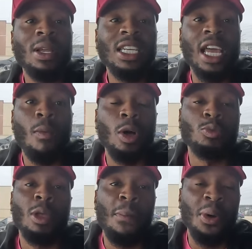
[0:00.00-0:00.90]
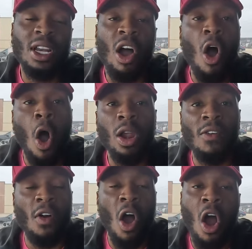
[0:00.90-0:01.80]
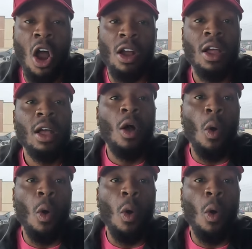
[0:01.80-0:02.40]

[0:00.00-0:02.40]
we did was we put all of our